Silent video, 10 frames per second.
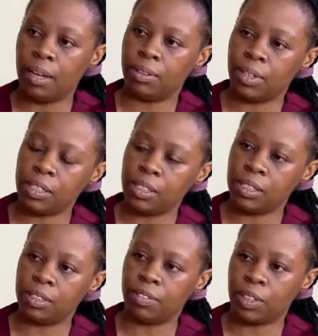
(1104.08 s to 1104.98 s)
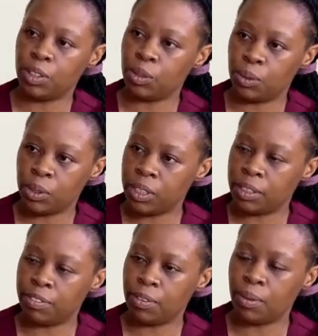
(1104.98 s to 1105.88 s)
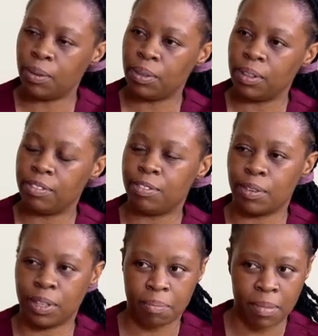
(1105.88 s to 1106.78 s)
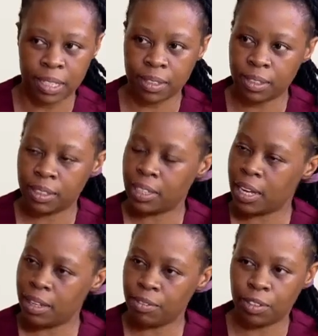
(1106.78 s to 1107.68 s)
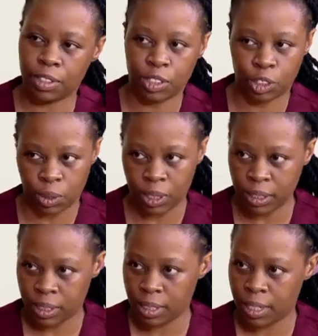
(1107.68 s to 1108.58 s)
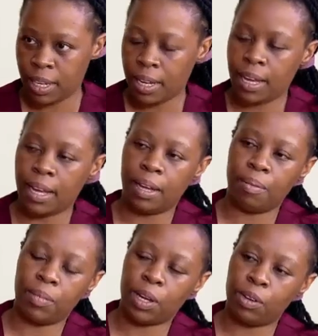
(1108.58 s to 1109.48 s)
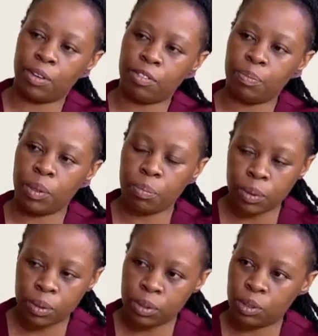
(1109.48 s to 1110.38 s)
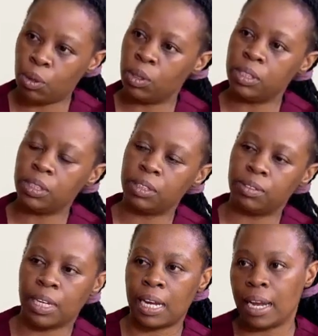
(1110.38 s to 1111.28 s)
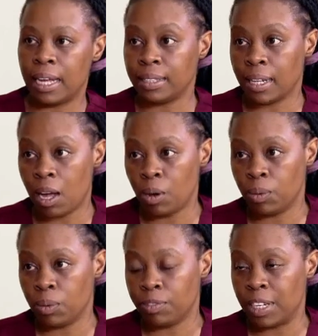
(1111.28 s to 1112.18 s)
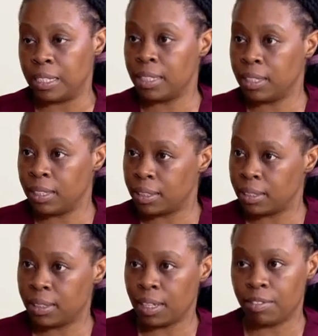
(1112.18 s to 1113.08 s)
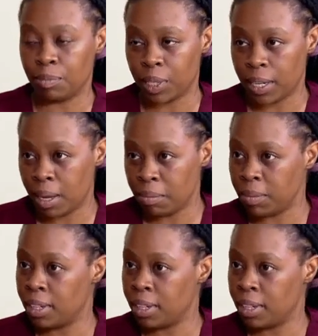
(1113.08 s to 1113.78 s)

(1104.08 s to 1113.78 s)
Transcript: Rest is very good for the muscles and for the joints. A lot of people don't realize how fatigued they've become.